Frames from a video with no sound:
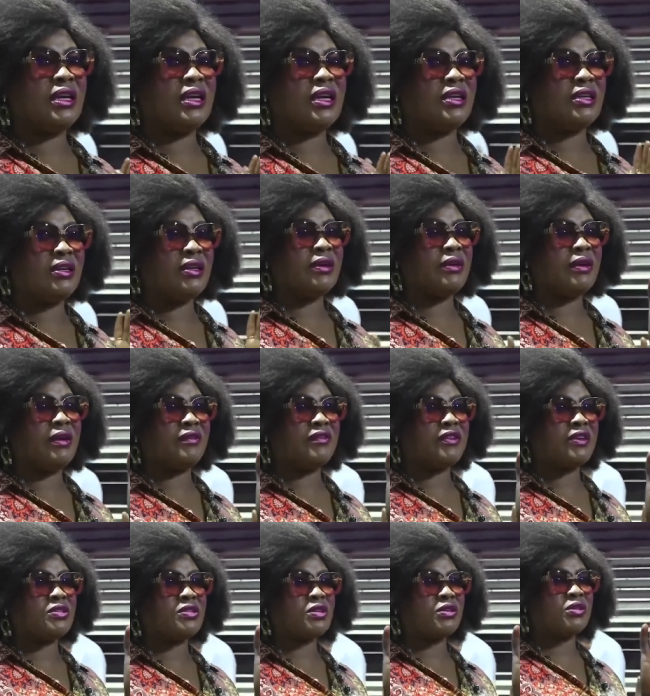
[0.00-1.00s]
in my
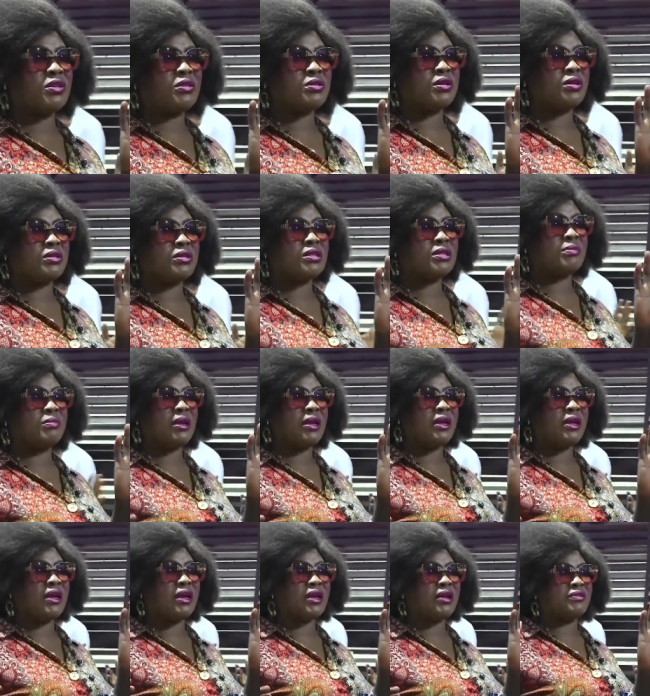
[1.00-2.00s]
life.
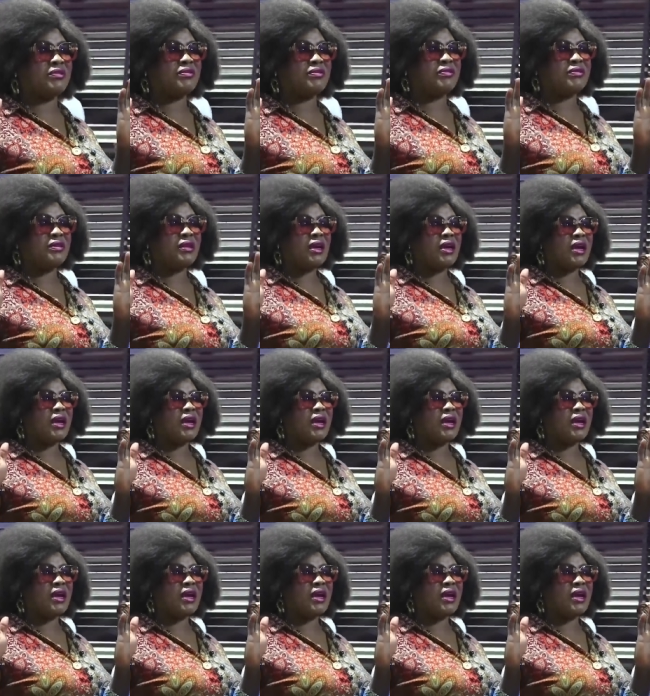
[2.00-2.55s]
Have mercy upon me